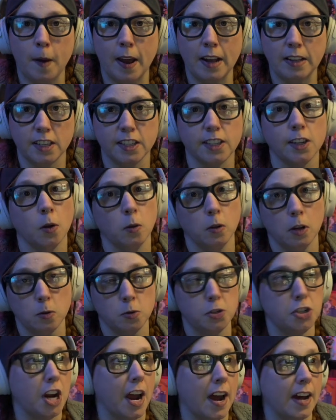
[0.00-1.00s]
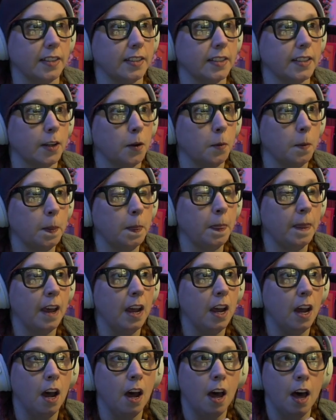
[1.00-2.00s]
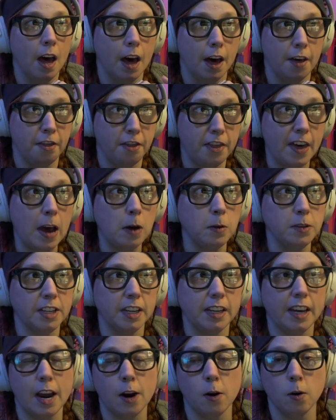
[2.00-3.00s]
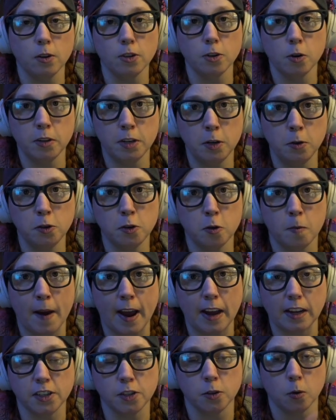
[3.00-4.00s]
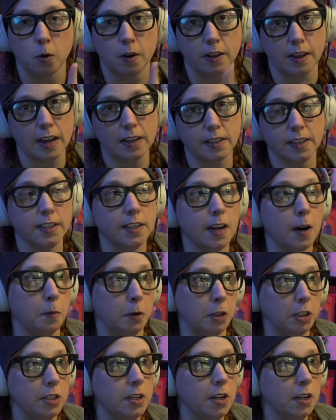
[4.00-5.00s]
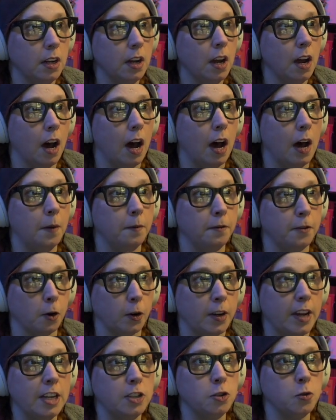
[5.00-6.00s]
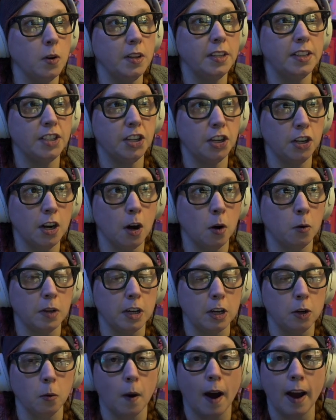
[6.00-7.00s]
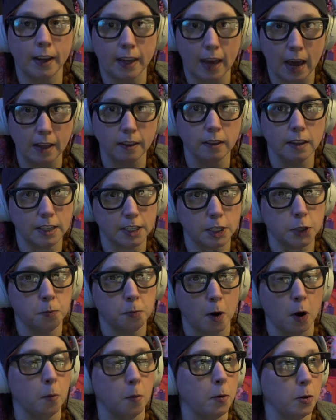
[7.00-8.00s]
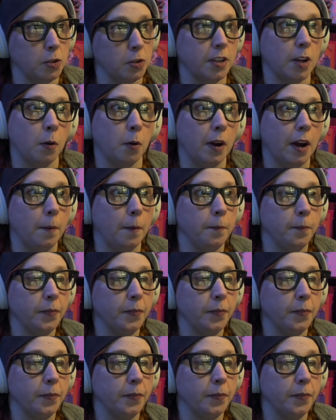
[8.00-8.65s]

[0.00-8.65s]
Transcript: and solo chats. 1,000 character user backstory, that's doubled. For Kindroids to know you, again, this is per persona.